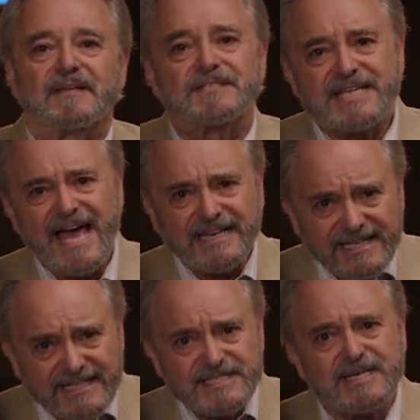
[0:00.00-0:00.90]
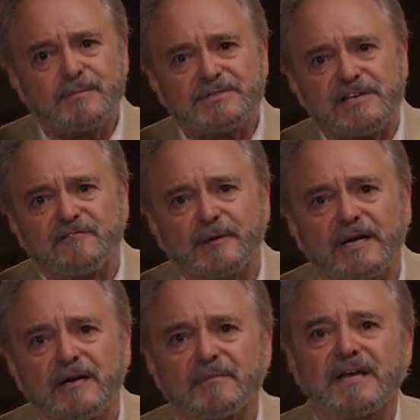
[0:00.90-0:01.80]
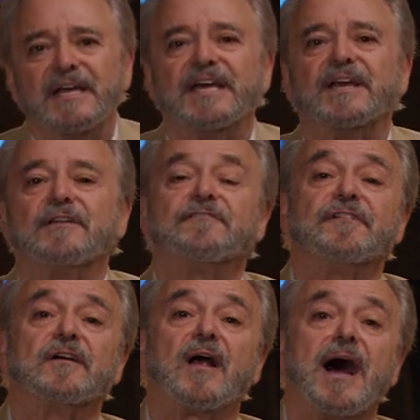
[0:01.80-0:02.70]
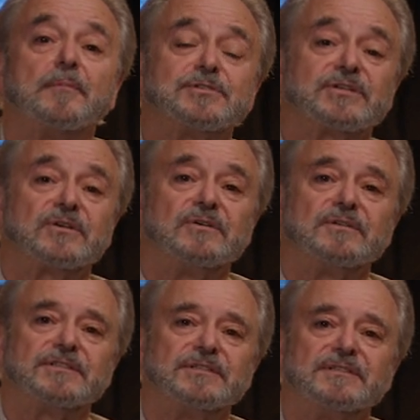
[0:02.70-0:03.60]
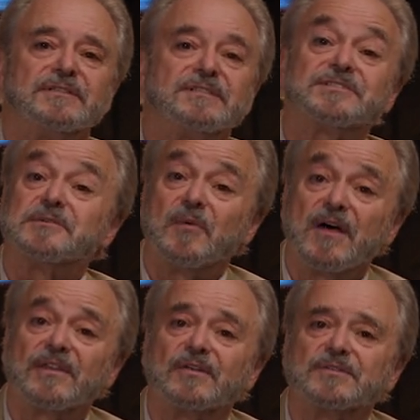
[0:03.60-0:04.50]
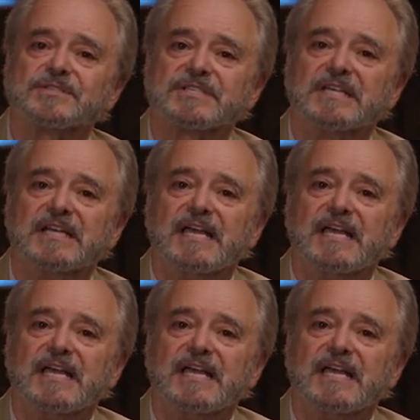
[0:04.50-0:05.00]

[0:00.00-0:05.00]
Sadly, it seems to have become an unfair obstacle to some others.